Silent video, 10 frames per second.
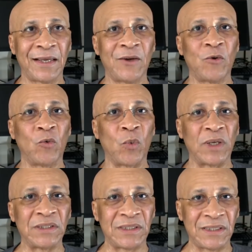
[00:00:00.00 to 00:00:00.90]

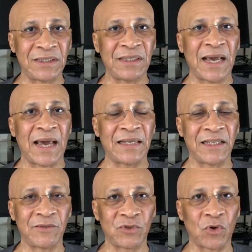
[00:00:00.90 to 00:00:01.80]
When this guy
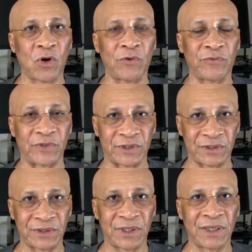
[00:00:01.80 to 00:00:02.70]
leaves
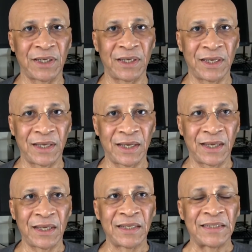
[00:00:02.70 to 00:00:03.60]
office,
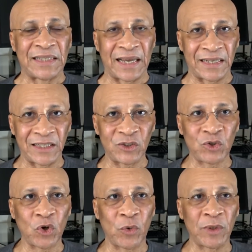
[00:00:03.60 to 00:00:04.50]
there is
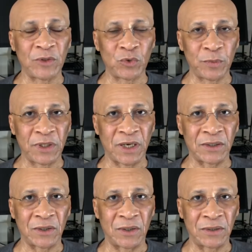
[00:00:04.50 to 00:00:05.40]
going to be an
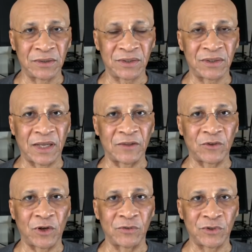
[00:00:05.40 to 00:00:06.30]
onslaught
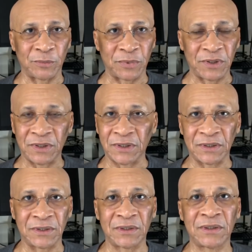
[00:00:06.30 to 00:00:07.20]
of
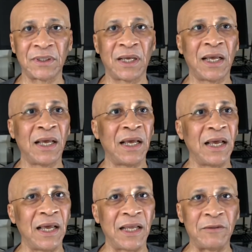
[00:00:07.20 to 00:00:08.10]
subpoenas
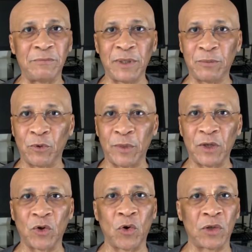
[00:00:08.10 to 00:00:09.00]
and people being
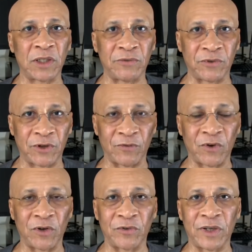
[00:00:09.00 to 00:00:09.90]
called in front of
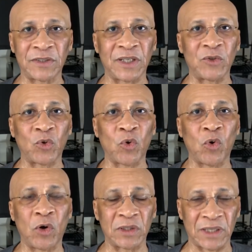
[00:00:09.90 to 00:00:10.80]
Congress and
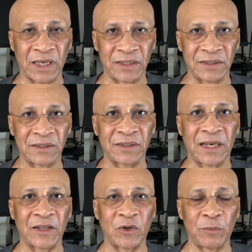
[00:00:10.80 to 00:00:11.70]
court cases that are
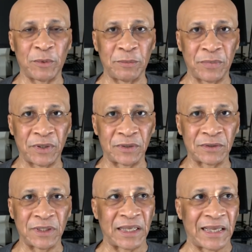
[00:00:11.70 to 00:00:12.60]
going to be built
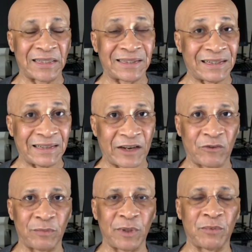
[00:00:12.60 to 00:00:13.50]
against a lot
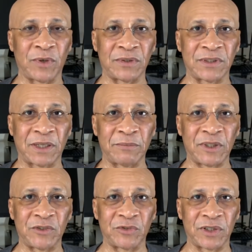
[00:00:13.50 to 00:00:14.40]
of people in this
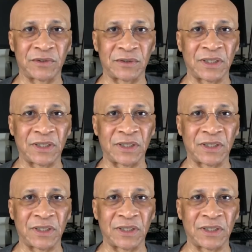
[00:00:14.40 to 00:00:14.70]
administration,